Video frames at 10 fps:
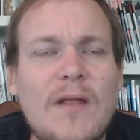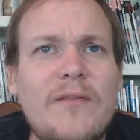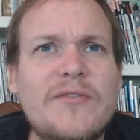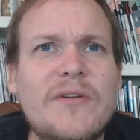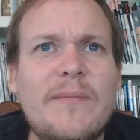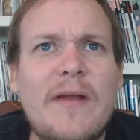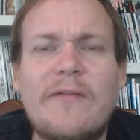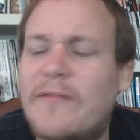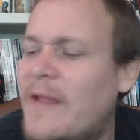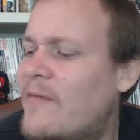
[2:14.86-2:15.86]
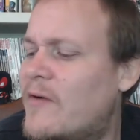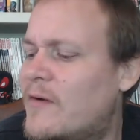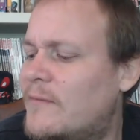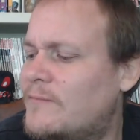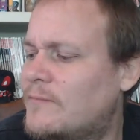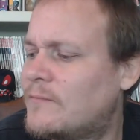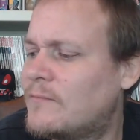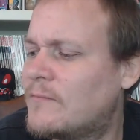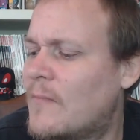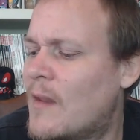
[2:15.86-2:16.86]
There's tomato flavor,
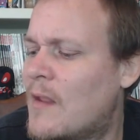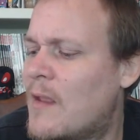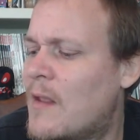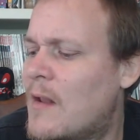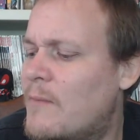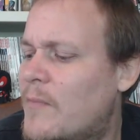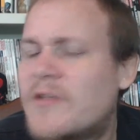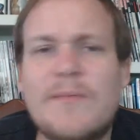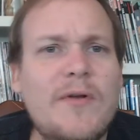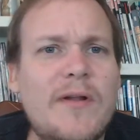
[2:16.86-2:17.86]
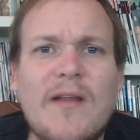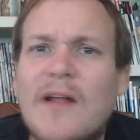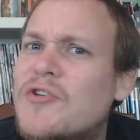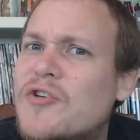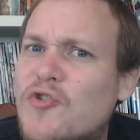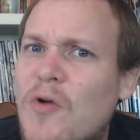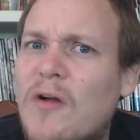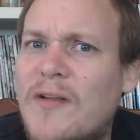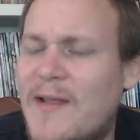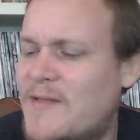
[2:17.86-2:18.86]
but it's muted. Not
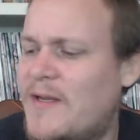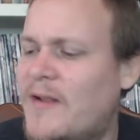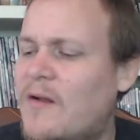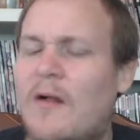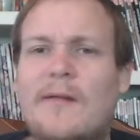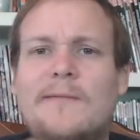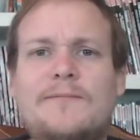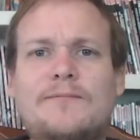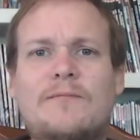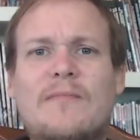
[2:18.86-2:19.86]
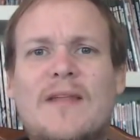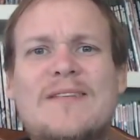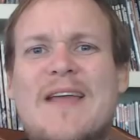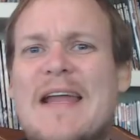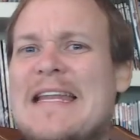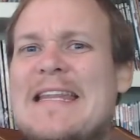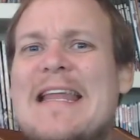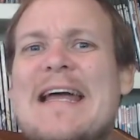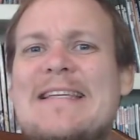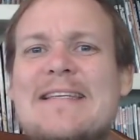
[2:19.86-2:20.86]
strong tasting at all. It's got a
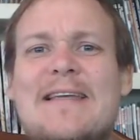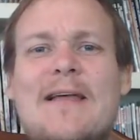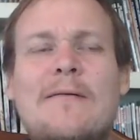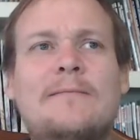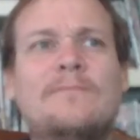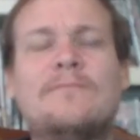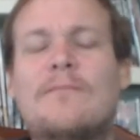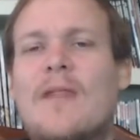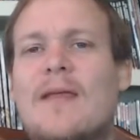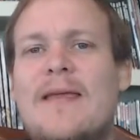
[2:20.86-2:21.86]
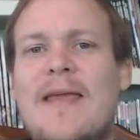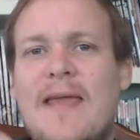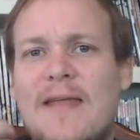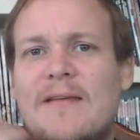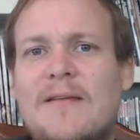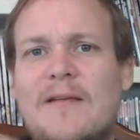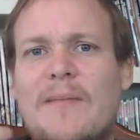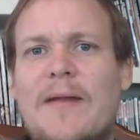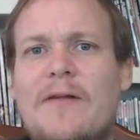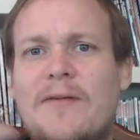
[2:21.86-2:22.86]
nice hint
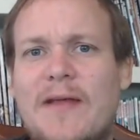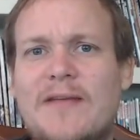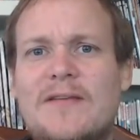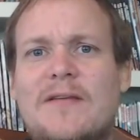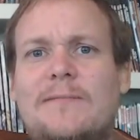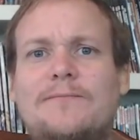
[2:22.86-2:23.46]
tomato taste,